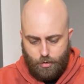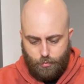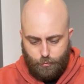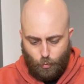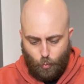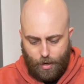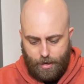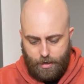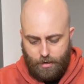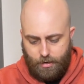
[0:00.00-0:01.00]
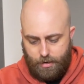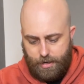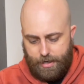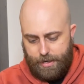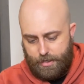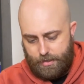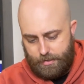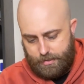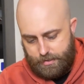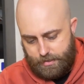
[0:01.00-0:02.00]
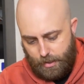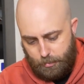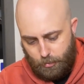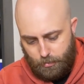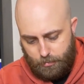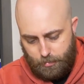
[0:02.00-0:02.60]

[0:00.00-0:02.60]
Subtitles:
for when I double